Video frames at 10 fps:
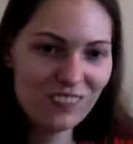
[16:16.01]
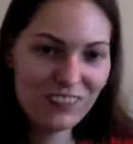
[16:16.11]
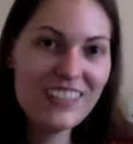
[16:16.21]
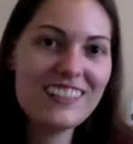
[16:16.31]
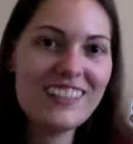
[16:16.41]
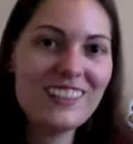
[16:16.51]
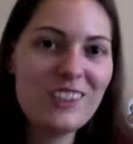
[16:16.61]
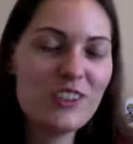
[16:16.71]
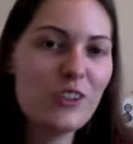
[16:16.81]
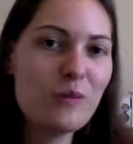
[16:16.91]
facing the
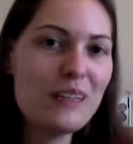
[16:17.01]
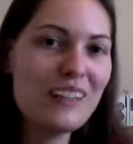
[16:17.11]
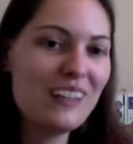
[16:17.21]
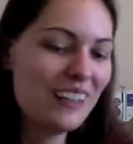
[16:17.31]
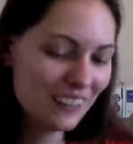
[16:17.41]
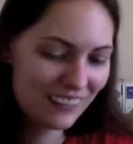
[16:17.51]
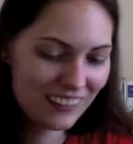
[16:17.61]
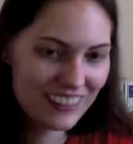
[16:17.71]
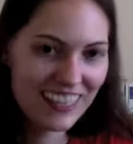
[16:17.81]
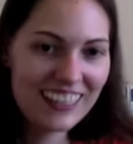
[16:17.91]
Jubi,
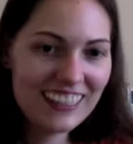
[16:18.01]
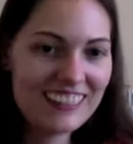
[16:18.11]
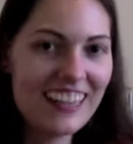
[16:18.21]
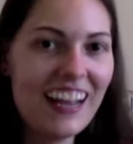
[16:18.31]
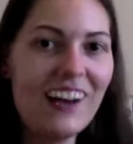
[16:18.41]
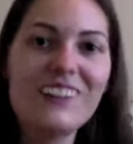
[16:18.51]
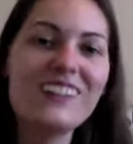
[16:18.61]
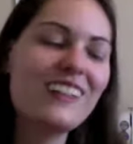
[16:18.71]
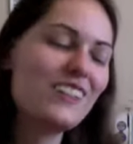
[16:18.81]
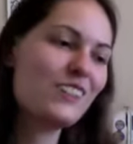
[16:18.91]
gonna take it down.
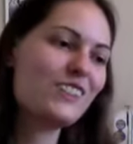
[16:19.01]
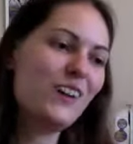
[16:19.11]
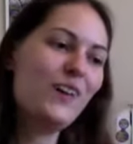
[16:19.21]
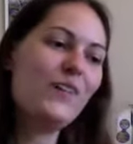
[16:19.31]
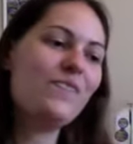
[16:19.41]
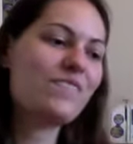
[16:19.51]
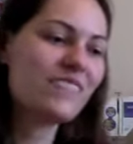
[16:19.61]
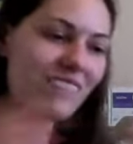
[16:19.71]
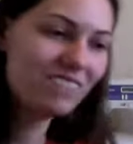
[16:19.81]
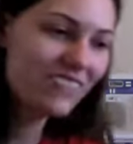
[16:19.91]
So
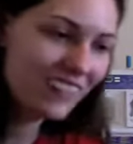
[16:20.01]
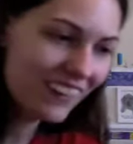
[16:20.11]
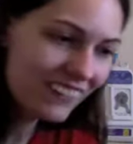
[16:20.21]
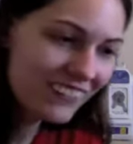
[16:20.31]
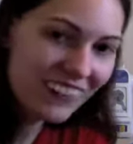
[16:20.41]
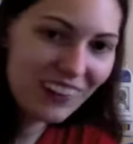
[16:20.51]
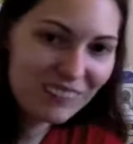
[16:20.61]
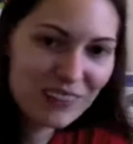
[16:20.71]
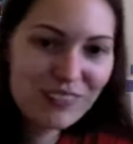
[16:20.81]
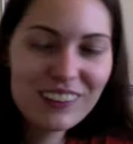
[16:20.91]
overall,
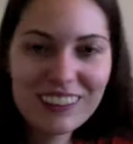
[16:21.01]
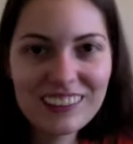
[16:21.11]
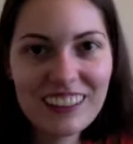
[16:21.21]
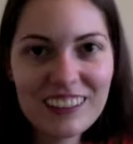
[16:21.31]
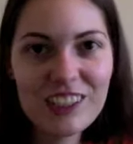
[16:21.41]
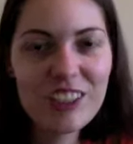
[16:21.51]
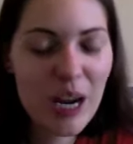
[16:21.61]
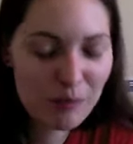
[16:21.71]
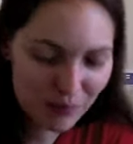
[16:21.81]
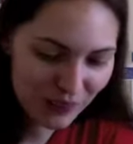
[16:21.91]
my feelings on this
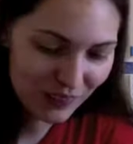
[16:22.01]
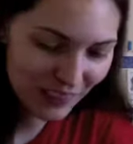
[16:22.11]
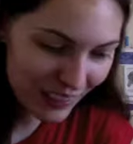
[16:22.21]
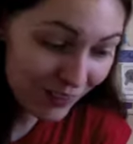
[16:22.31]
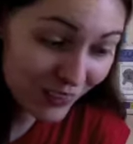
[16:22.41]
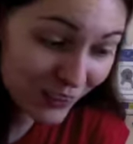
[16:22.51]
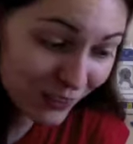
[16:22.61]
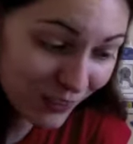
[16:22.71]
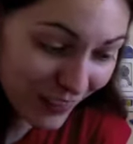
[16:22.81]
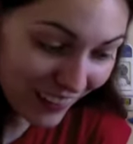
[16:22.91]
chapter, it was
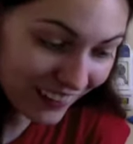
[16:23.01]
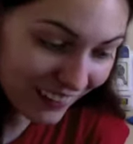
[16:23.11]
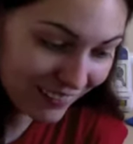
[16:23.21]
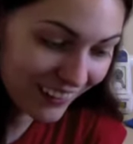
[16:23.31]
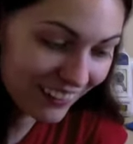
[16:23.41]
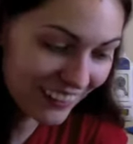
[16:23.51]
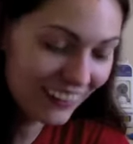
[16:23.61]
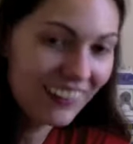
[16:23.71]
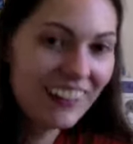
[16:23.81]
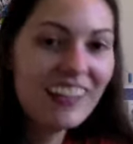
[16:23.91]
very, very
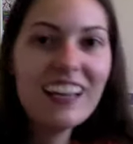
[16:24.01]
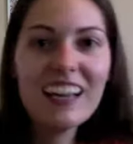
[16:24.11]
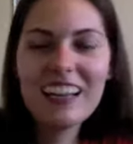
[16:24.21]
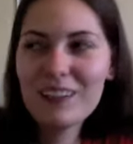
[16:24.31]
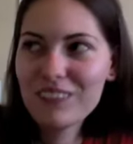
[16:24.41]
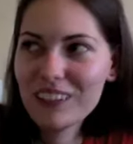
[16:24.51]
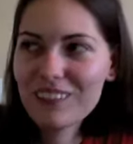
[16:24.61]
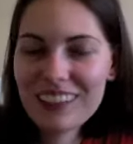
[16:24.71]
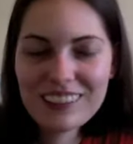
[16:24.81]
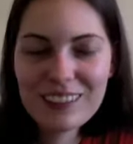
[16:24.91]
good. In many
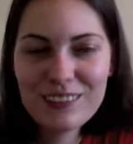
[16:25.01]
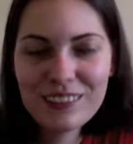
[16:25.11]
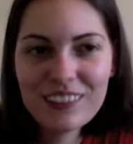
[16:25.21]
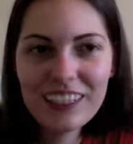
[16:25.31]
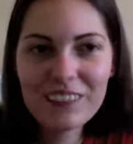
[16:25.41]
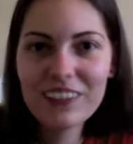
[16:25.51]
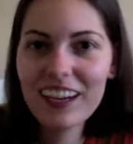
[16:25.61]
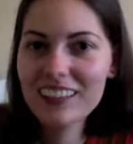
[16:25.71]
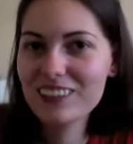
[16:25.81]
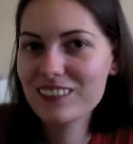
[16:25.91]
ways, I feel like we
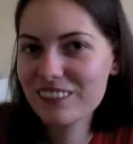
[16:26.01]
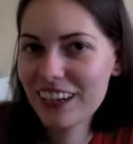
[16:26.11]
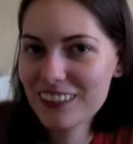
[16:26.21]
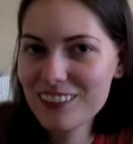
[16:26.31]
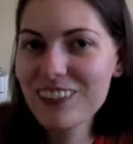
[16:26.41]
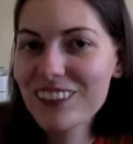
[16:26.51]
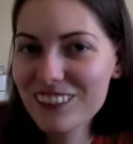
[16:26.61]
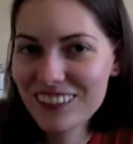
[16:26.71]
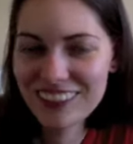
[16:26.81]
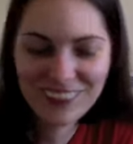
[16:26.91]
got some fan service